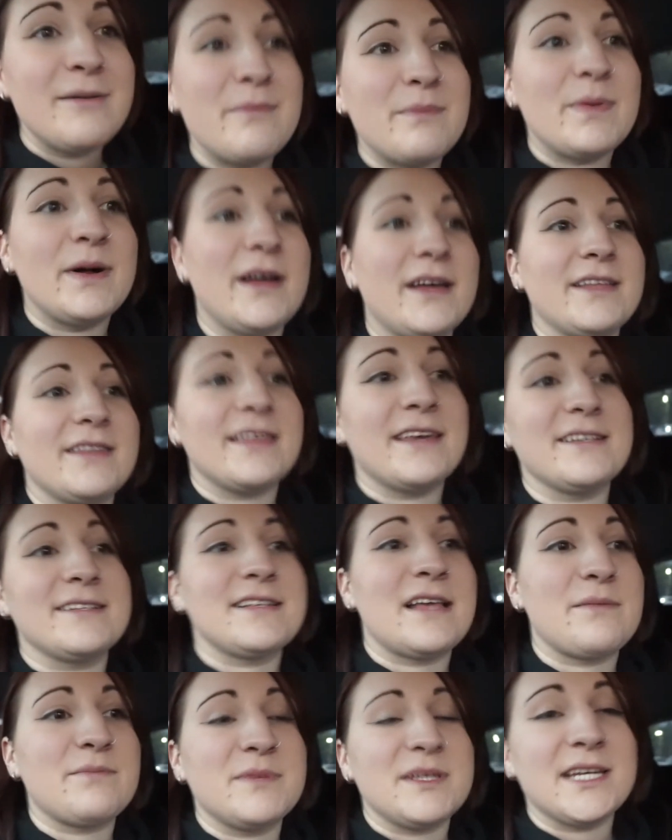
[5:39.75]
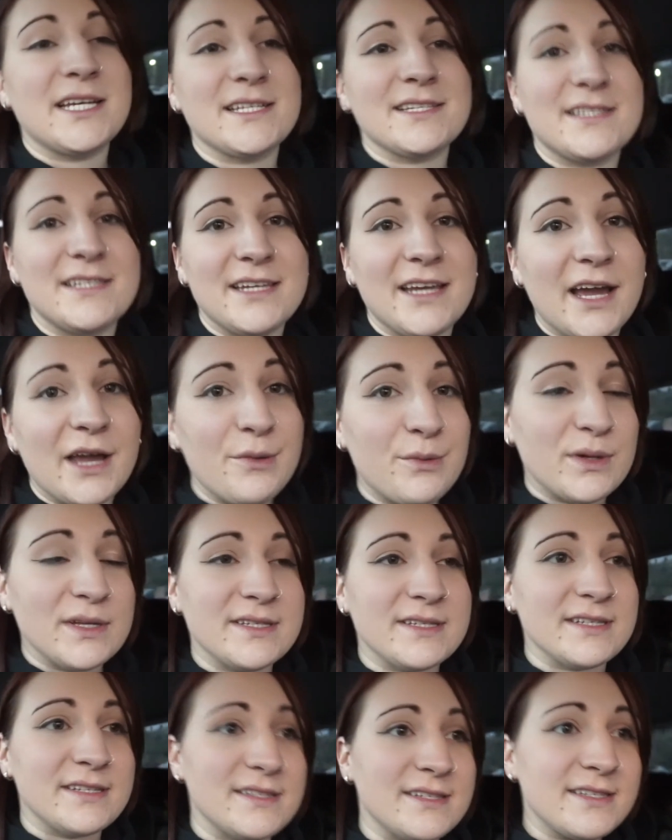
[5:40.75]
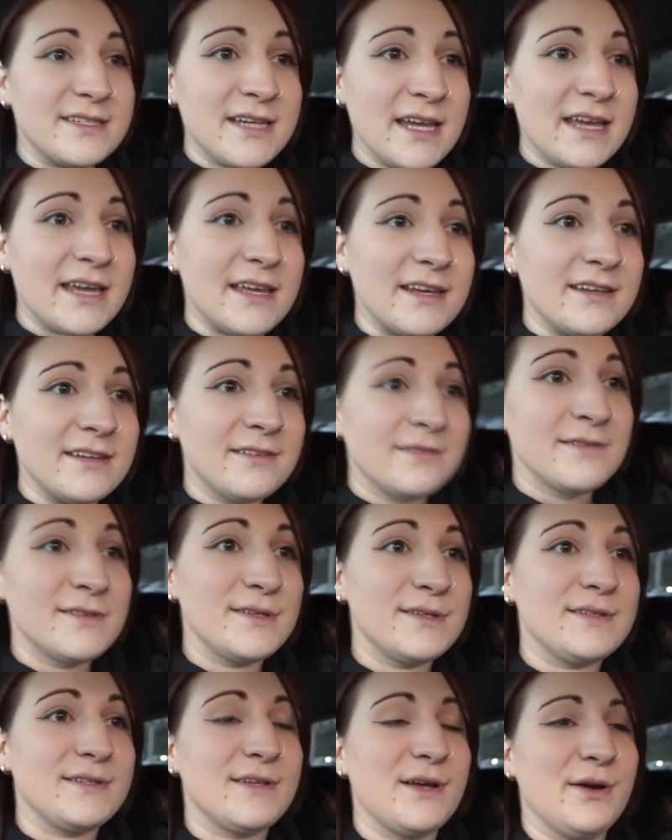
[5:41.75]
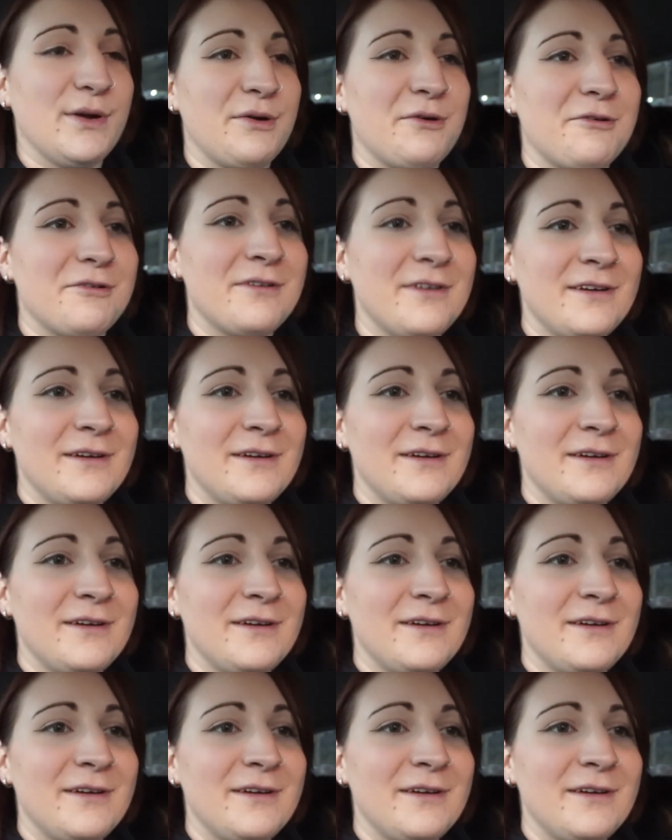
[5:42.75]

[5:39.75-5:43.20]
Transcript: but they sent me STI ones instead. So